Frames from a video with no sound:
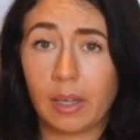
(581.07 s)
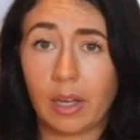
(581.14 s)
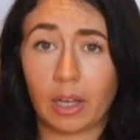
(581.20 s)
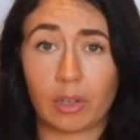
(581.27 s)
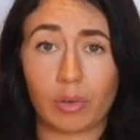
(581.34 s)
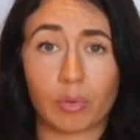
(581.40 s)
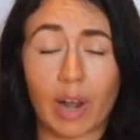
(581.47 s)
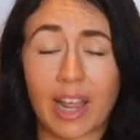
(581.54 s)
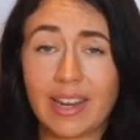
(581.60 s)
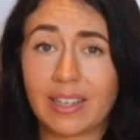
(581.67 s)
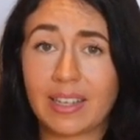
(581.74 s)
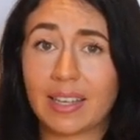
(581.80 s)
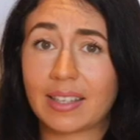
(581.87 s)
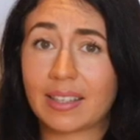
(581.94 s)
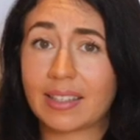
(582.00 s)
A great
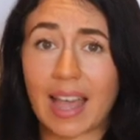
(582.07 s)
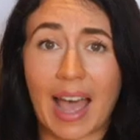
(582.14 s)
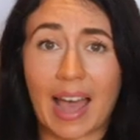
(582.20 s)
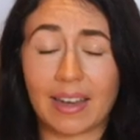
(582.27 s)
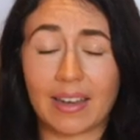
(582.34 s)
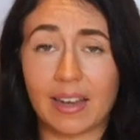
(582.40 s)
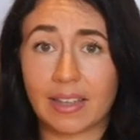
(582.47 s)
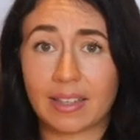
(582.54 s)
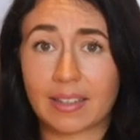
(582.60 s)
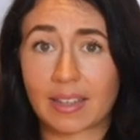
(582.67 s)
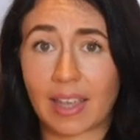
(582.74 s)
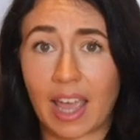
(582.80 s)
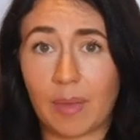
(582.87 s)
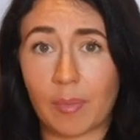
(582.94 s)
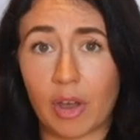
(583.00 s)
sadness
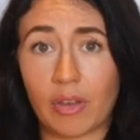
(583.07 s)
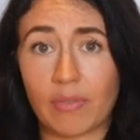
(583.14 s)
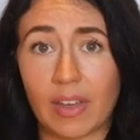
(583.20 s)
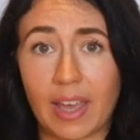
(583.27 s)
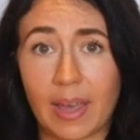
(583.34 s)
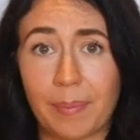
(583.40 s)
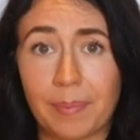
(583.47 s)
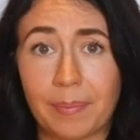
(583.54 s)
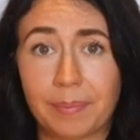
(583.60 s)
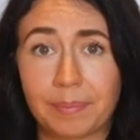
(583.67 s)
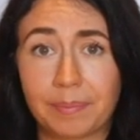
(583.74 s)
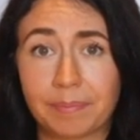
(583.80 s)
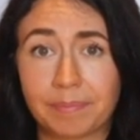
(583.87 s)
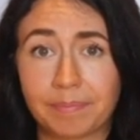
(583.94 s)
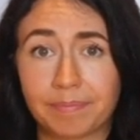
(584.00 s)
came over him.
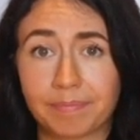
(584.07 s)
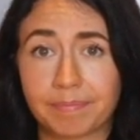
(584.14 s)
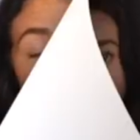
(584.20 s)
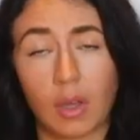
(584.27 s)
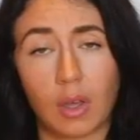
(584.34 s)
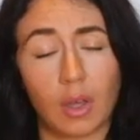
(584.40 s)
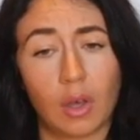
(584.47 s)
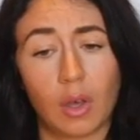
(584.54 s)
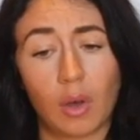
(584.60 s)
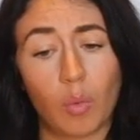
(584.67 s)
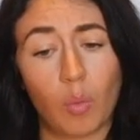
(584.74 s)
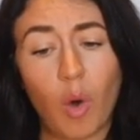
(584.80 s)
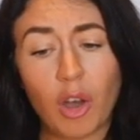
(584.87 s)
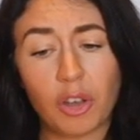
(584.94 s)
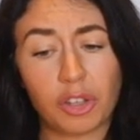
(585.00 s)

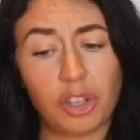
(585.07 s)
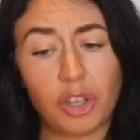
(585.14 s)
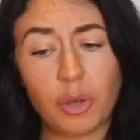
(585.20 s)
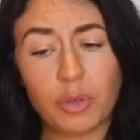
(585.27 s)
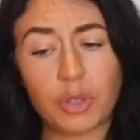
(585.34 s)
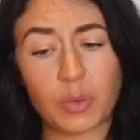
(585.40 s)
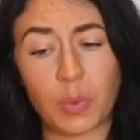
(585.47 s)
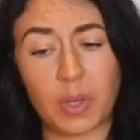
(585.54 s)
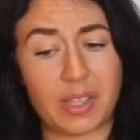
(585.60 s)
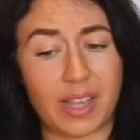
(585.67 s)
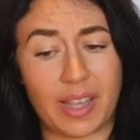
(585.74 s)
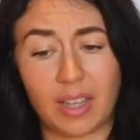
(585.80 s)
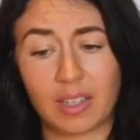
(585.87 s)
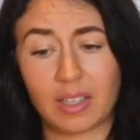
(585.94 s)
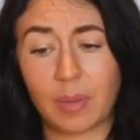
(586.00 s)
What use was
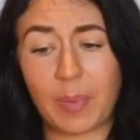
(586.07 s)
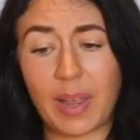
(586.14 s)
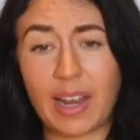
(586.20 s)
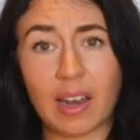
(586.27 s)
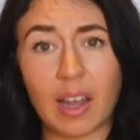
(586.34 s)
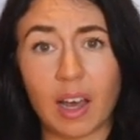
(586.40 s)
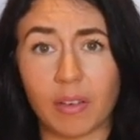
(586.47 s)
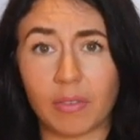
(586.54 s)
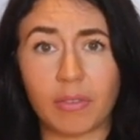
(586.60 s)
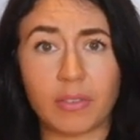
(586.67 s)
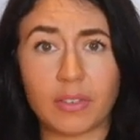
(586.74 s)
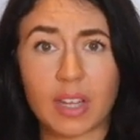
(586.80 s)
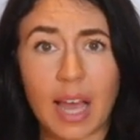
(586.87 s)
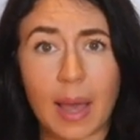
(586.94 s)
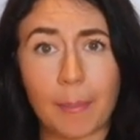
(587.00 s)
it to be
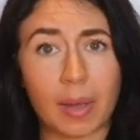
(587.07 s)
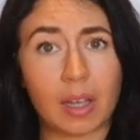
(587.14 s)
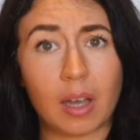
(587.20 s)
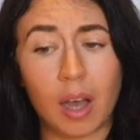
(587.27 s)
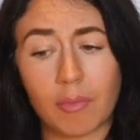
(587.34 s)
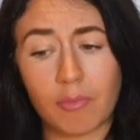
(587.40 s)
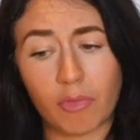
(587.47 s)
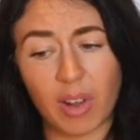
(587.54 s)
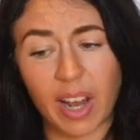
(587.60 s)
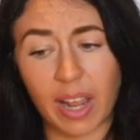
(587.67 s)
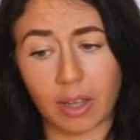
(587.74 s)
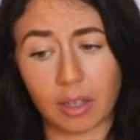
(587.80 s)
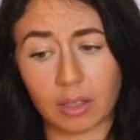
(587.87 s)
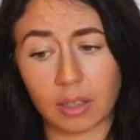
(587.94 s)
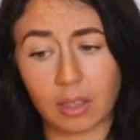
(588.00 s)
loved and become
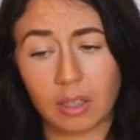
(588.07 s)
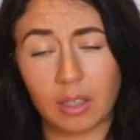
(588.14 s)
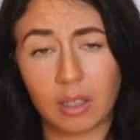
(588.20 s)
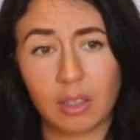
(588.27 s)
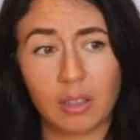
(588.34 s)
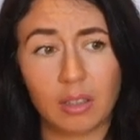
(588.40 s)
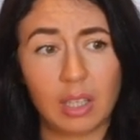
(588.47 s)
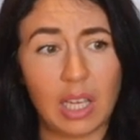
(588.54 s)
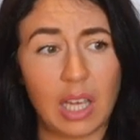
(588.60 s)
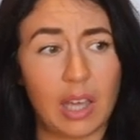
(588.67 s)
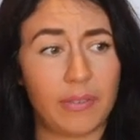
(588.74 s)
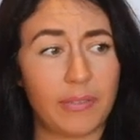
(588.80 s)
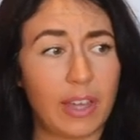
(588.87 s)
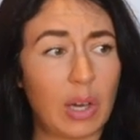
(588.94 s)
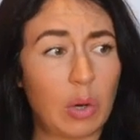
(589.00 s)
real
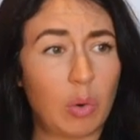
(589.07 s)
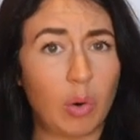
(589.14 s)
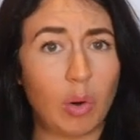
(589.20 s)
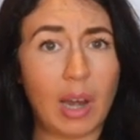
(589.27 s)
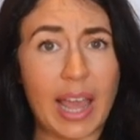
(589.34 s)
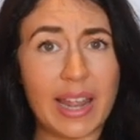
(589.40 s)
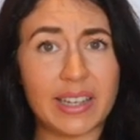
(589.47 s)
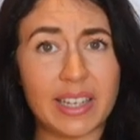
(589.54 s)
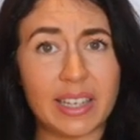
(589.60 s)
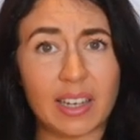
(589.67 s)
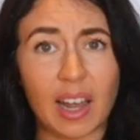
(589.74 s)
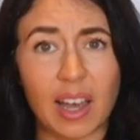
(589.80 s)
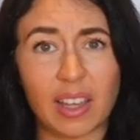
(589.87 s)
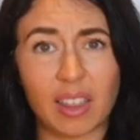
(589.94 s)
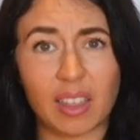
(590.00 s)
if it all ended
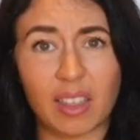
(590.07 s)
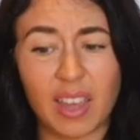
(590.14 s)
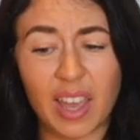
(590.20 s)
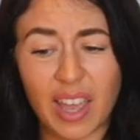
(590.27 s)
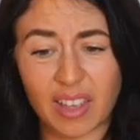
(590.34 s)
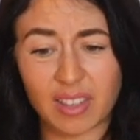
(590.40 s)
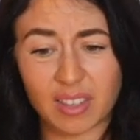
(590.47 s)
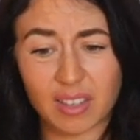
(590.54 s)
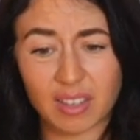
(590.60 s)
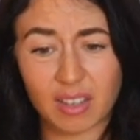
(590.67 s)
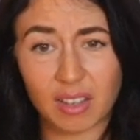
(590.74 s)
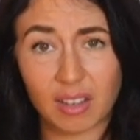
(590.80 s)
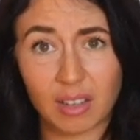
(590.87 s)
like this?